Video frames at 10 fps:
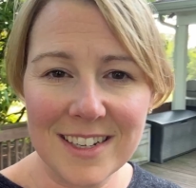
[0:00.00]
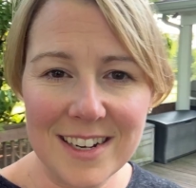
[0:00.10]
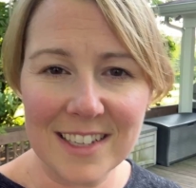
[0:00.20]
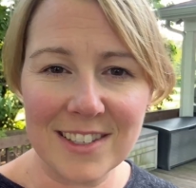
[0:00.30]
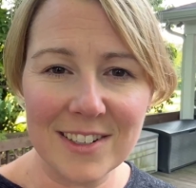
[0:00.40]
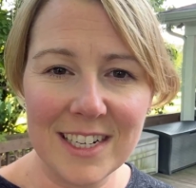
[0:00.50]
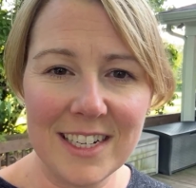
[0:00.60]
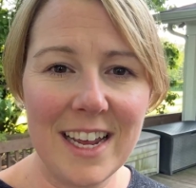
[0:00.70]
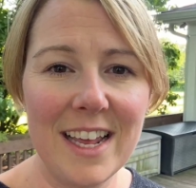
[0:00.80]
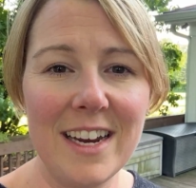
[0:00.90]
and nestled
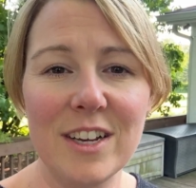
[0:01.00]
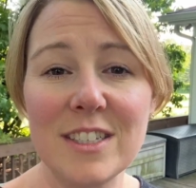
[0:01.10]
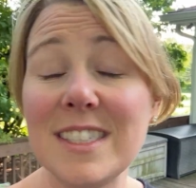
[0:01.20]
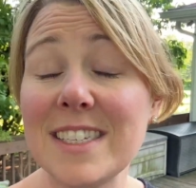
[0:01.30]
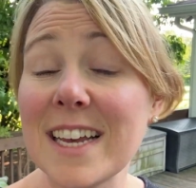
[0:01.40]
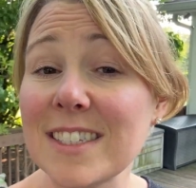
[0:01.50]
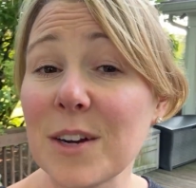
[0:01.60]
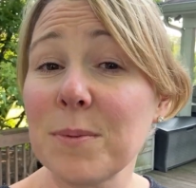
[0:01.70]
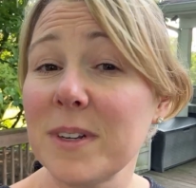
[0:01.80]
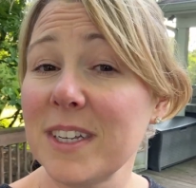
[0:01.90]
in, and it sets a
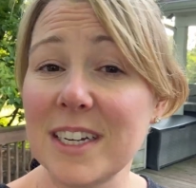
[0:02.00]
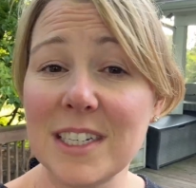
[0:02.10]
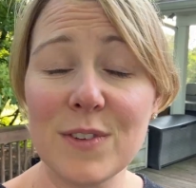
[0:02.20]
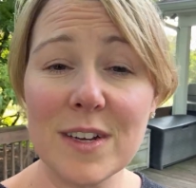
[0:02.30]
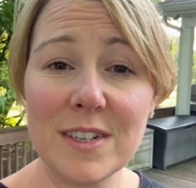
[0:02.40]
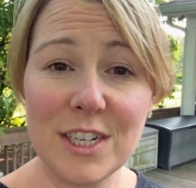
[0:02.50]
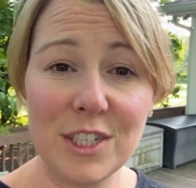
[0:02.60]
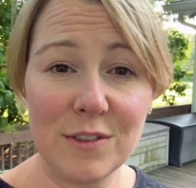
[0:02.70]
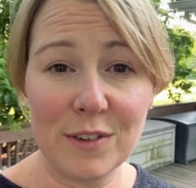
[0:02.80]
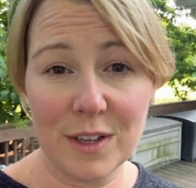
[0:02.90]
really nice
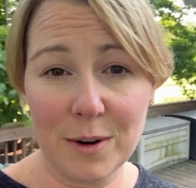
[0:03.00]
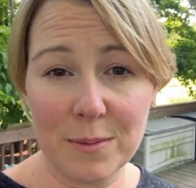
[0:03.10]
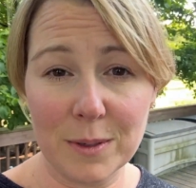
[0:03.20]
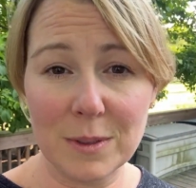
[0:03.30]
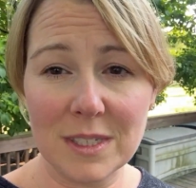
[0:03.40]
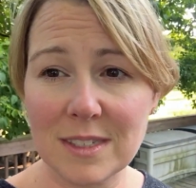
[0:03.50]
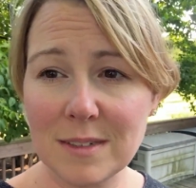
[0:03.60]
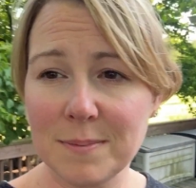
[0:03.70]
foundation for their roots.